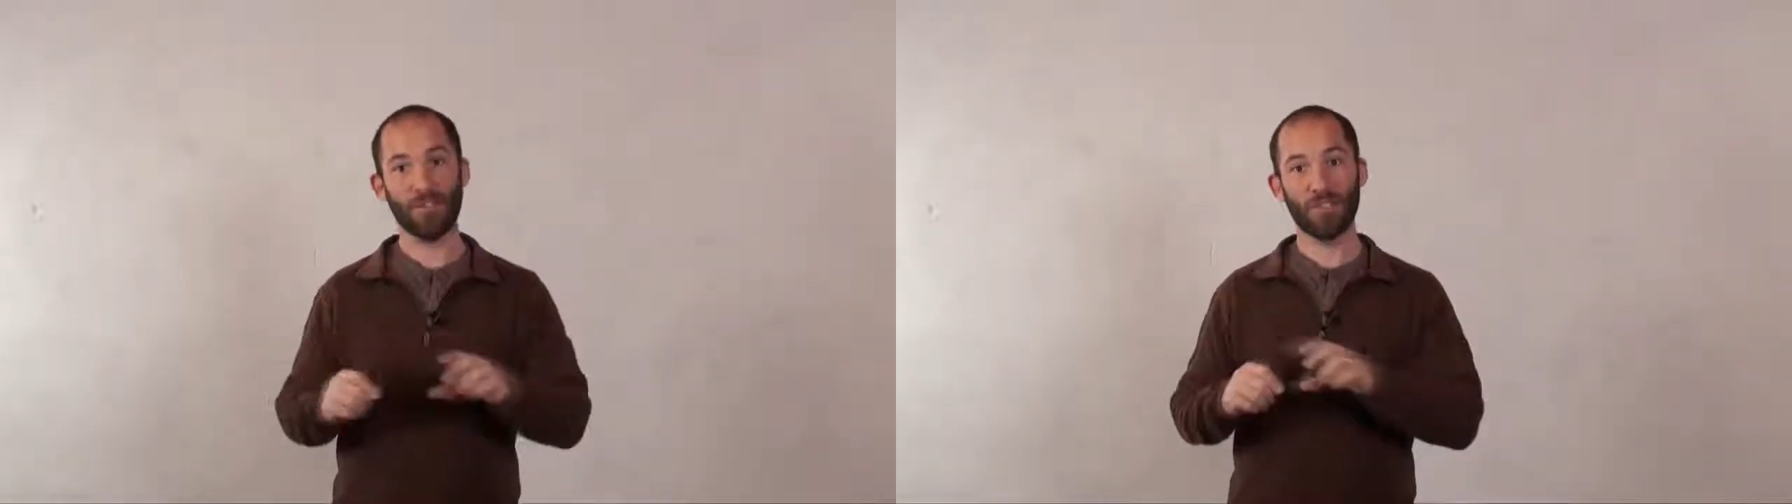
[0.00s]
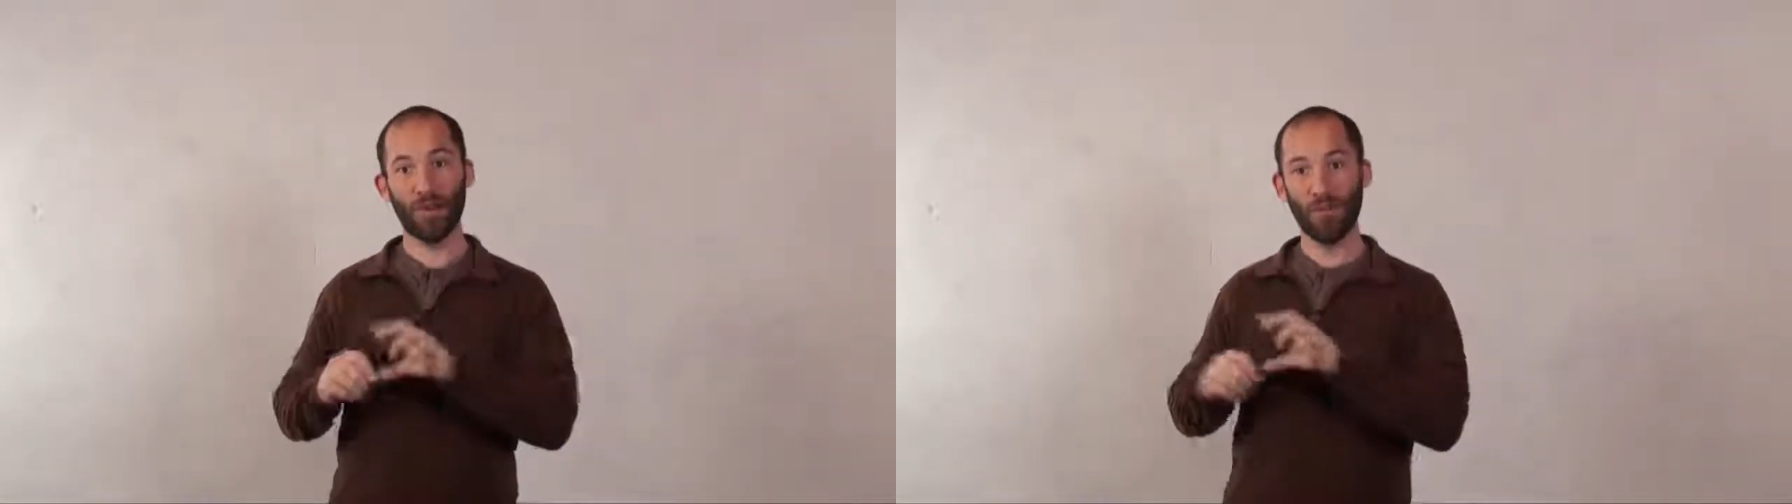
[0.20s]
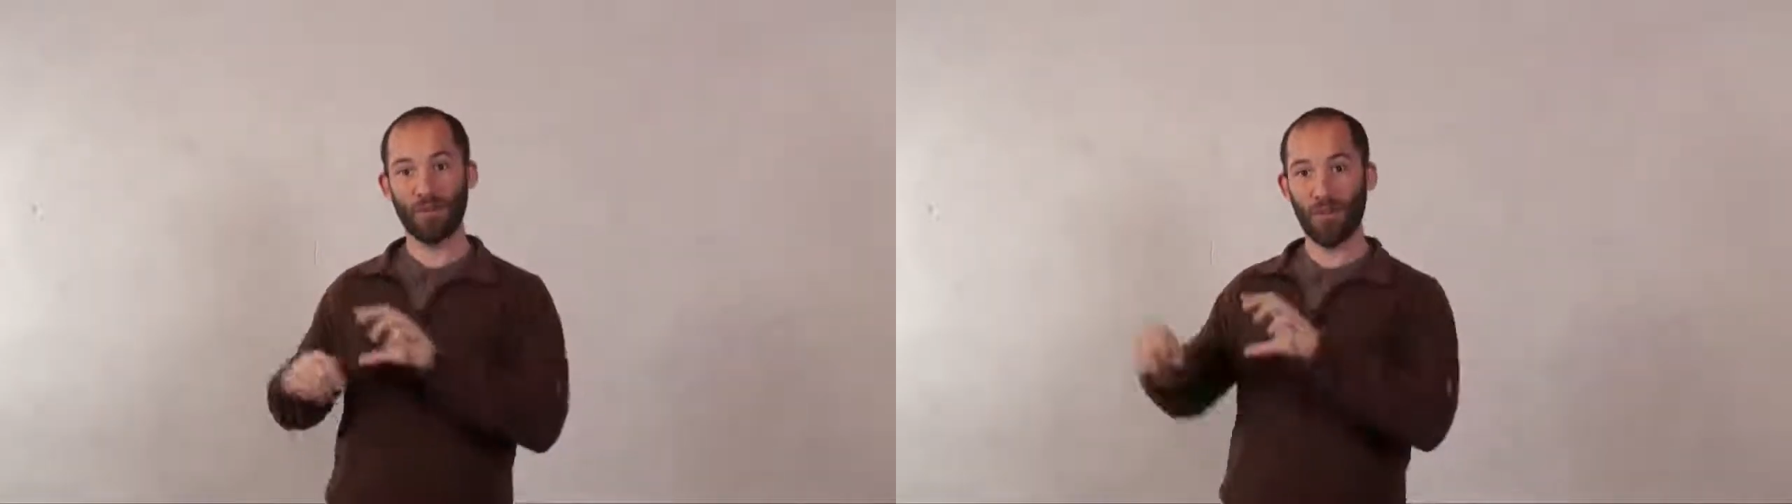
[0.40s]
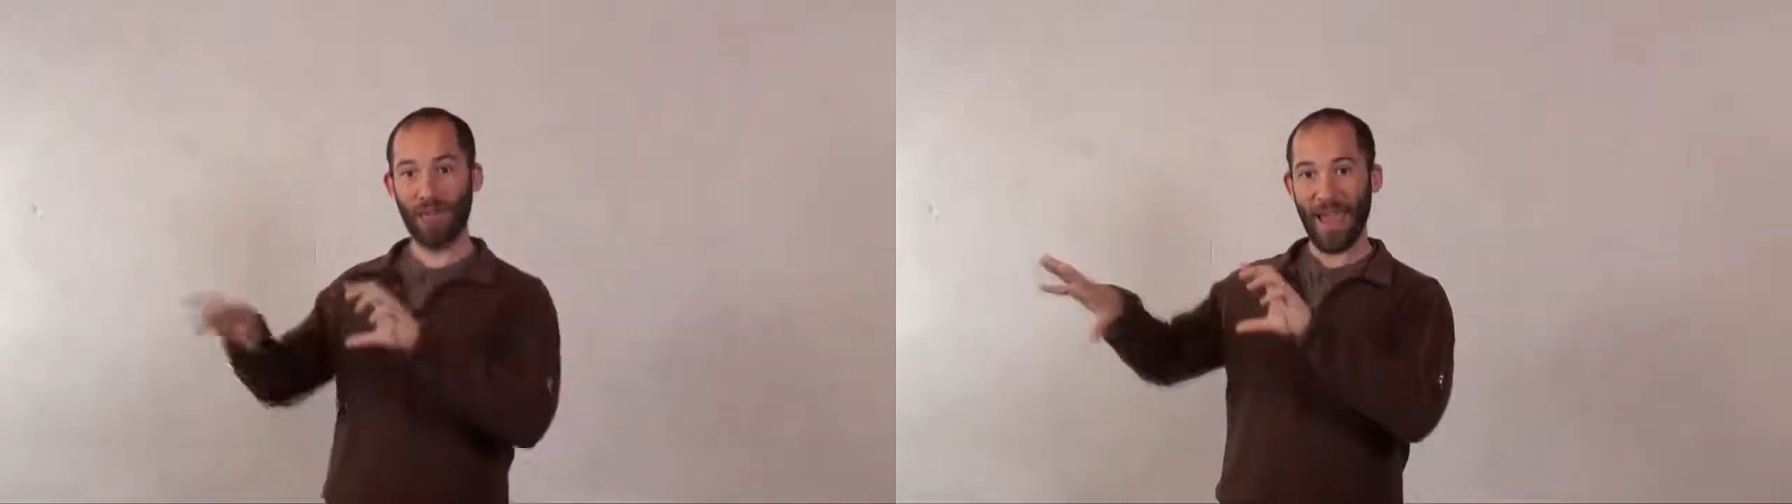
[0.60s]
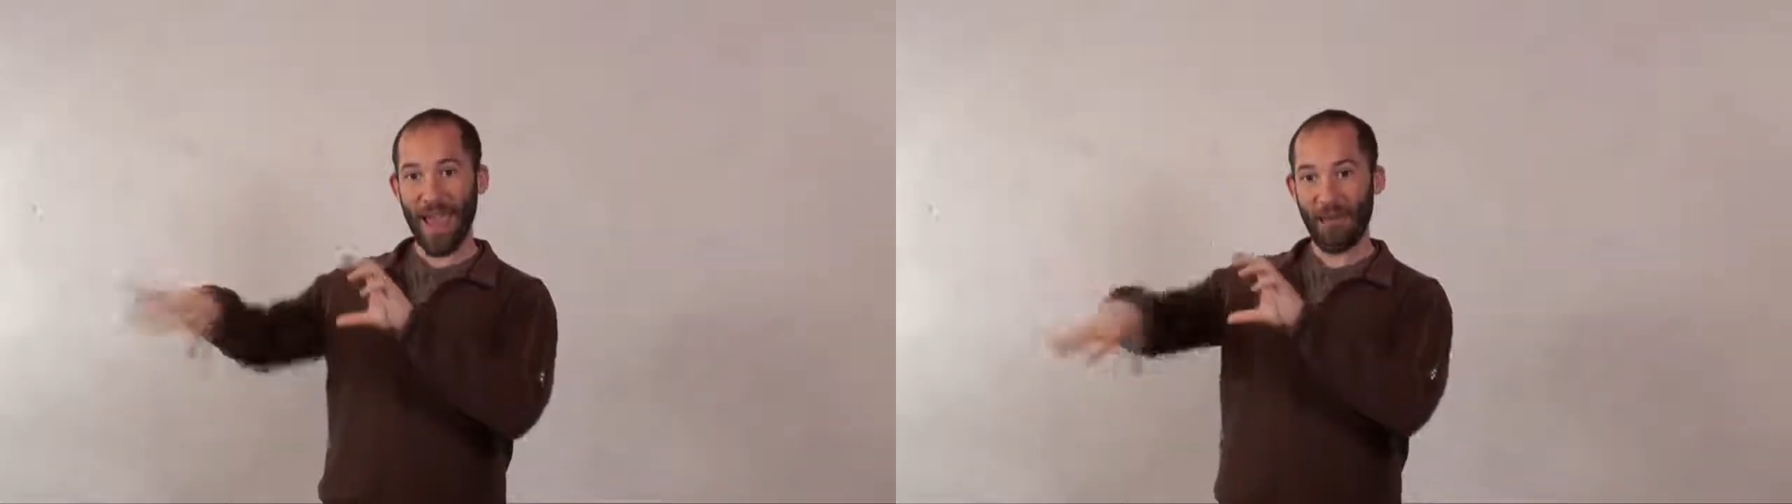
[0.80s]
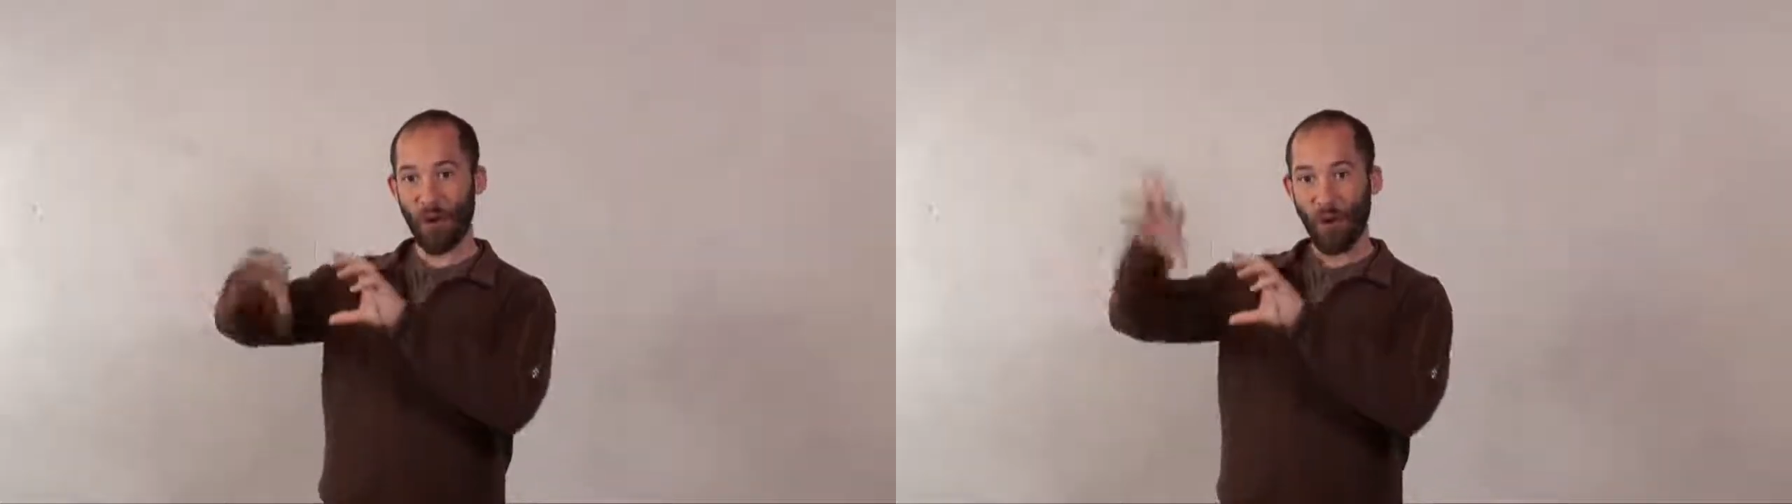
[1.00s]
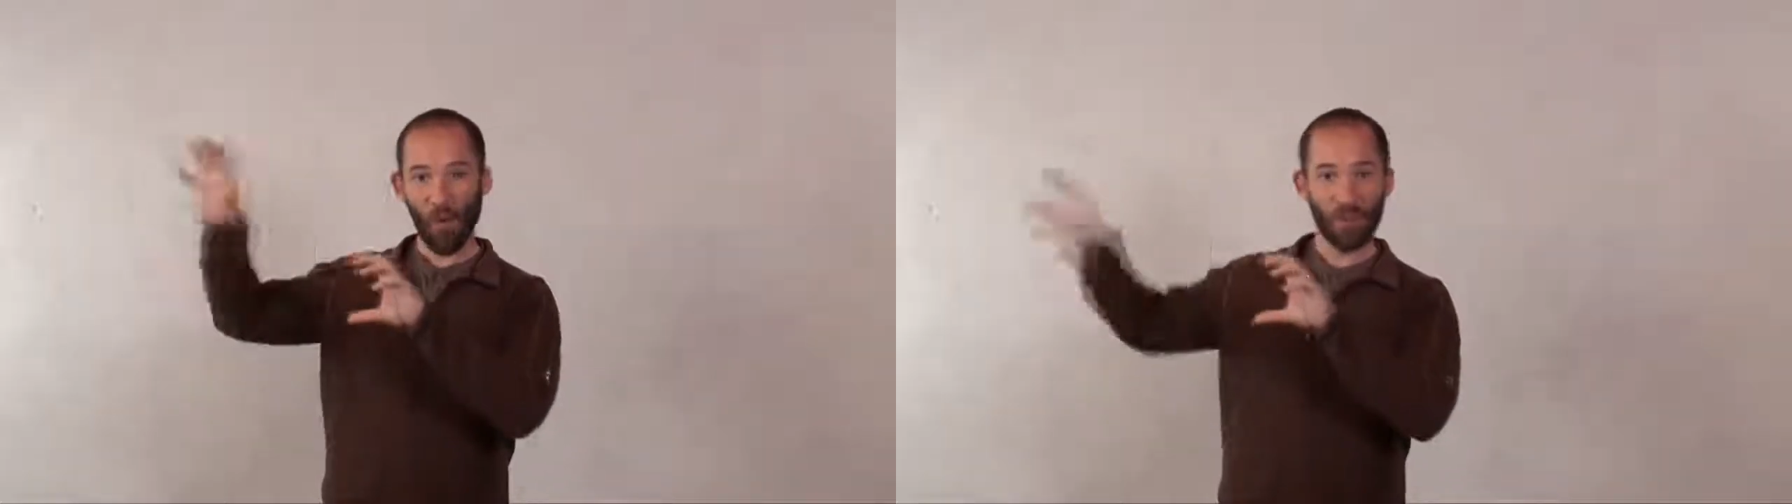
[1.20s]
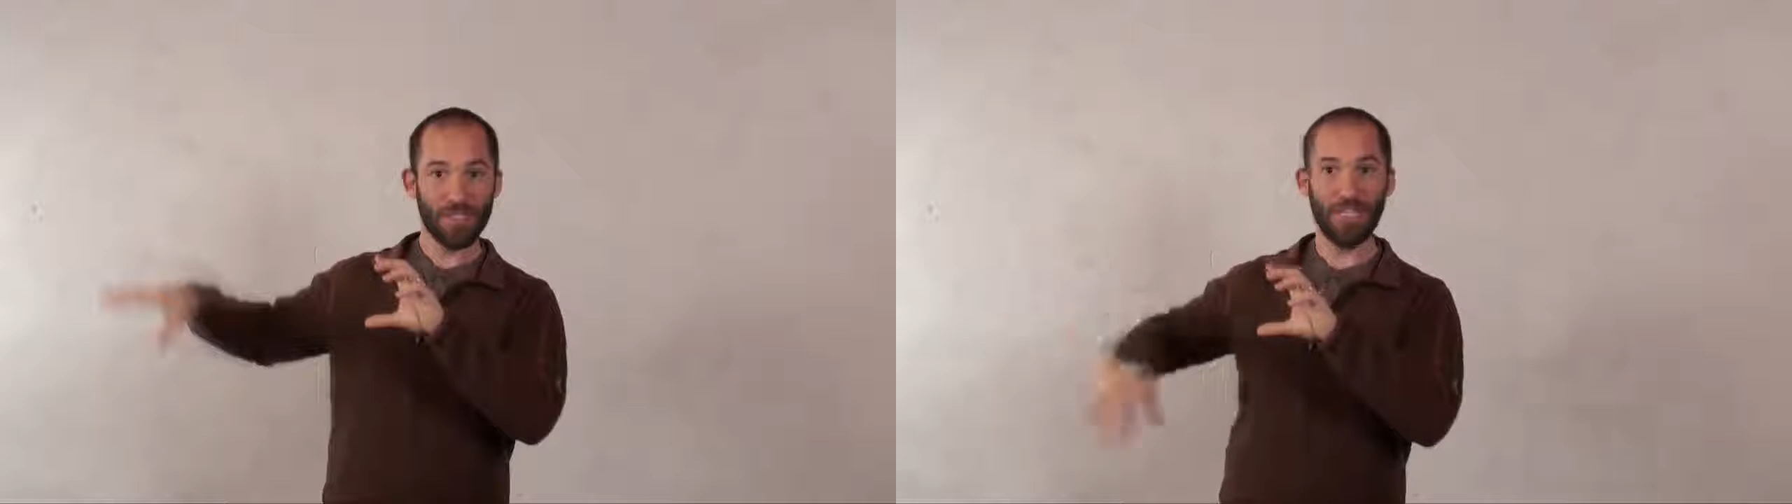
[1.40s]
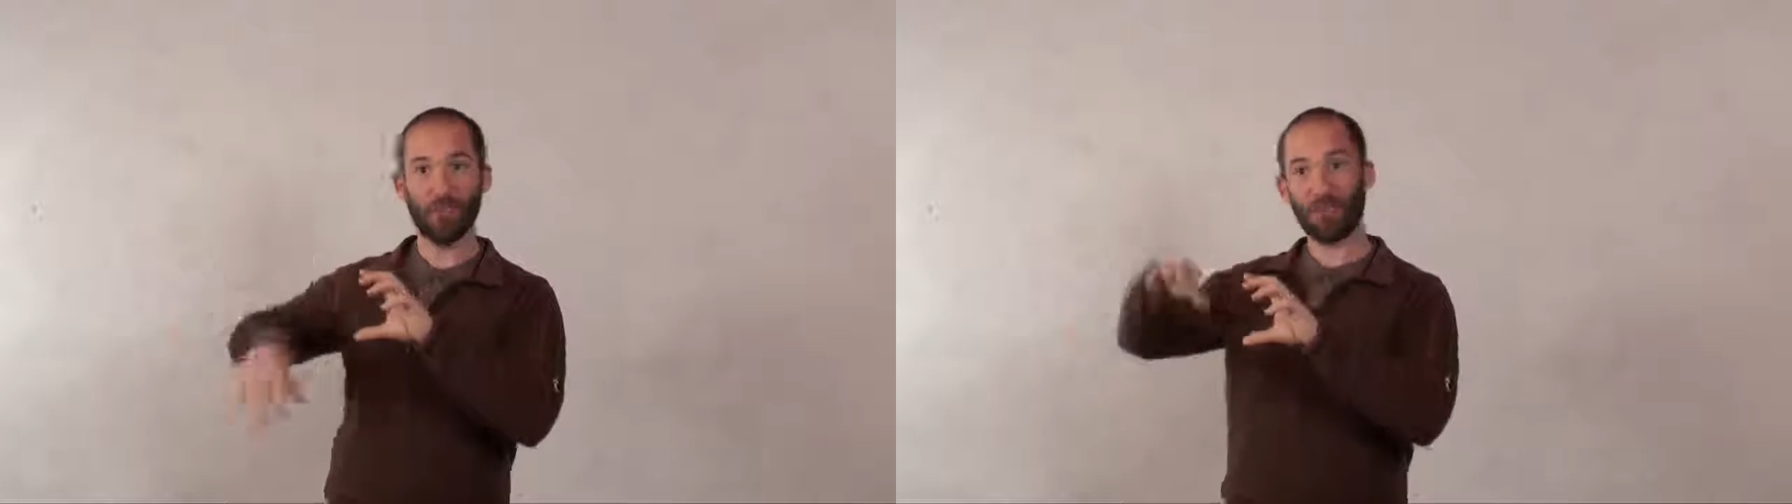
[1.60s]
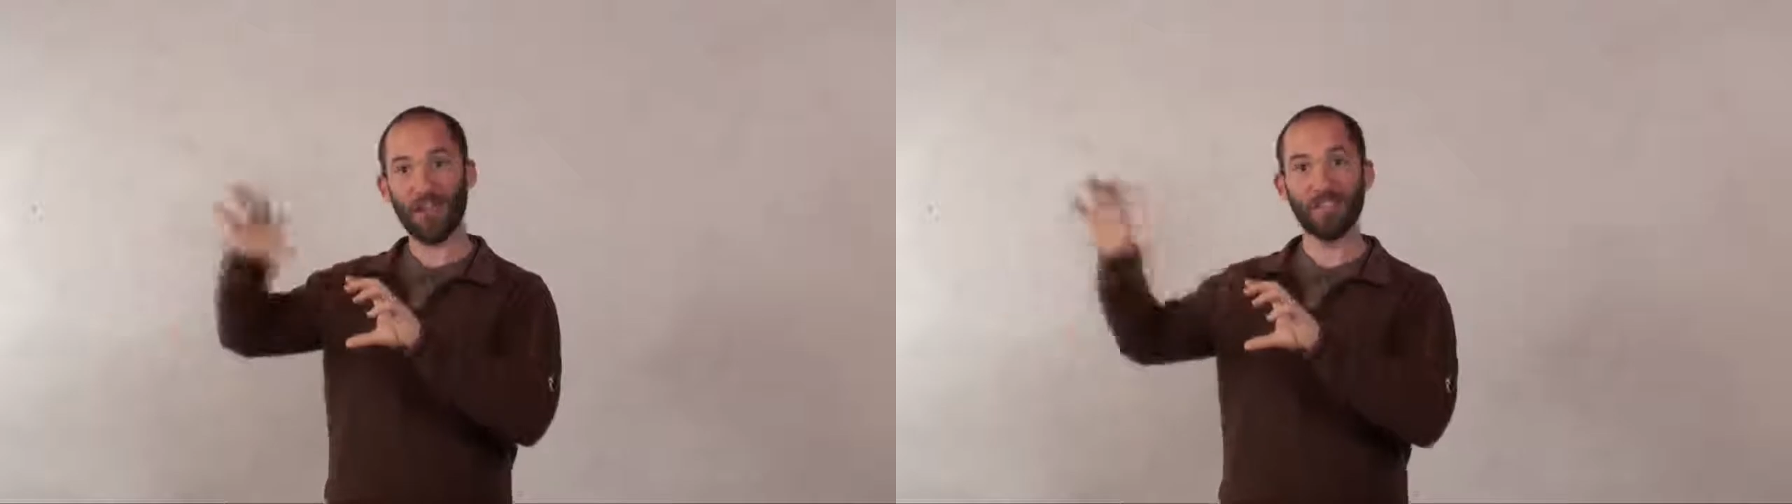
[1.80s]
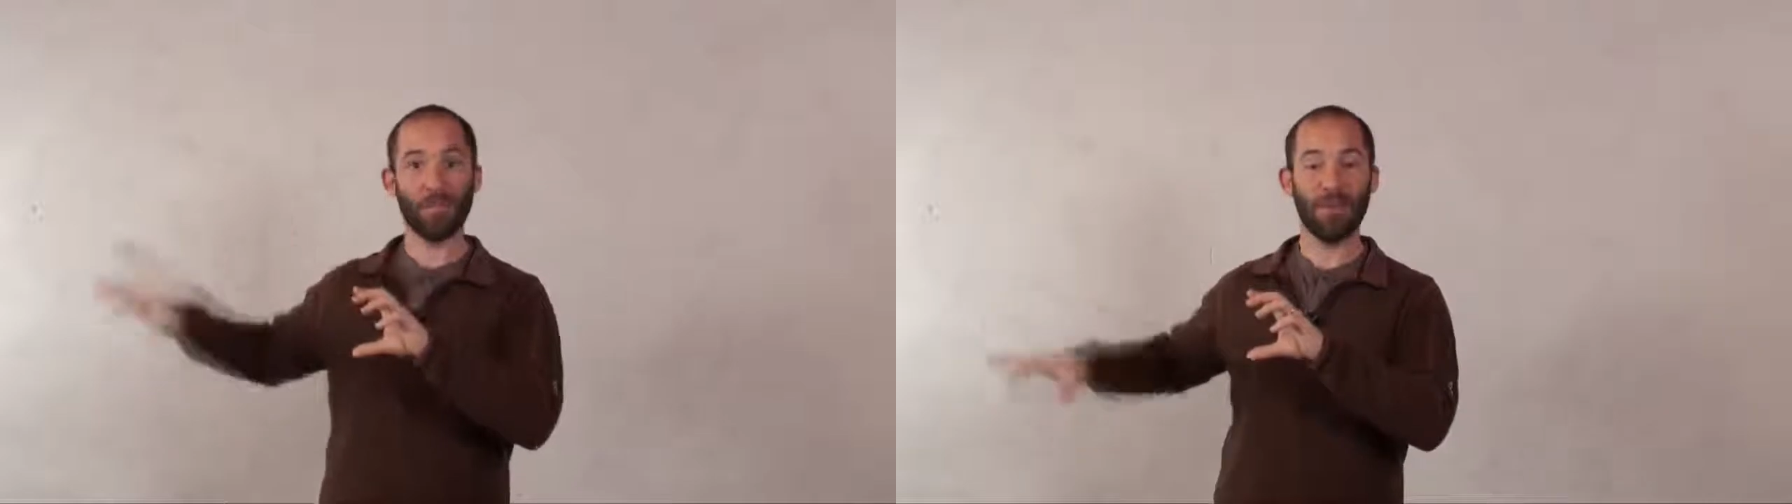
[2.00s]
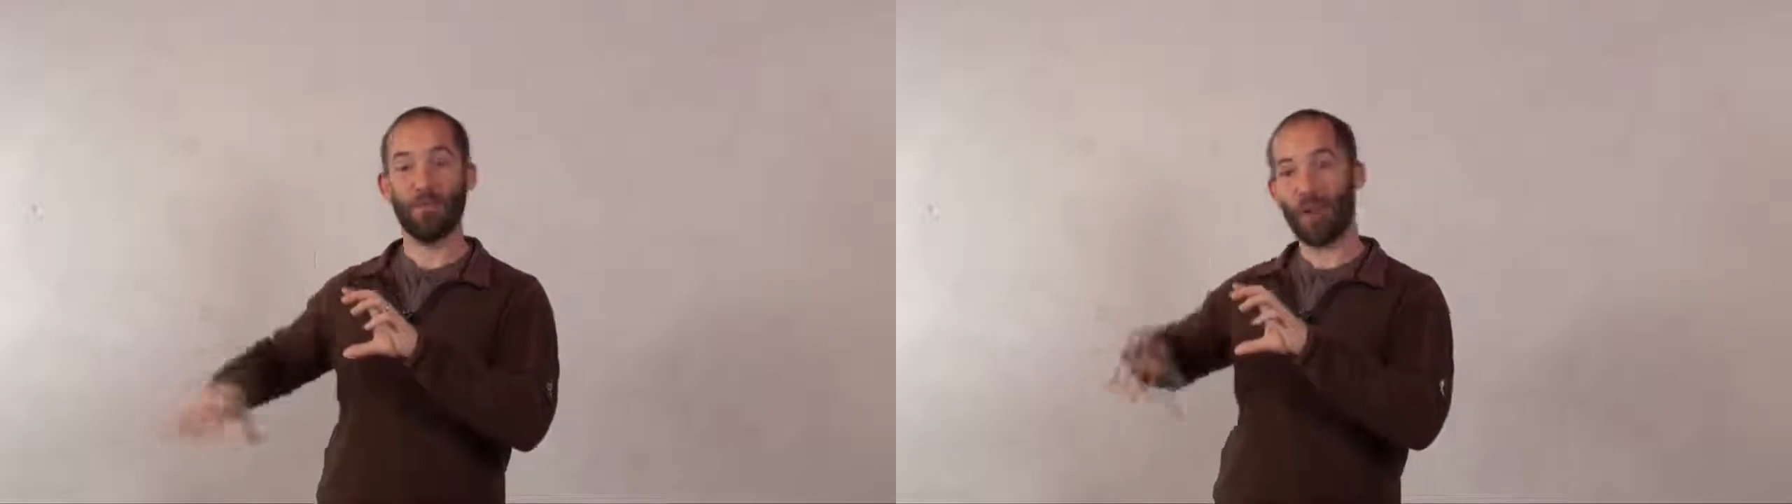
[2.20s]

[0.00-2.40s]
So they have a whole secret recipe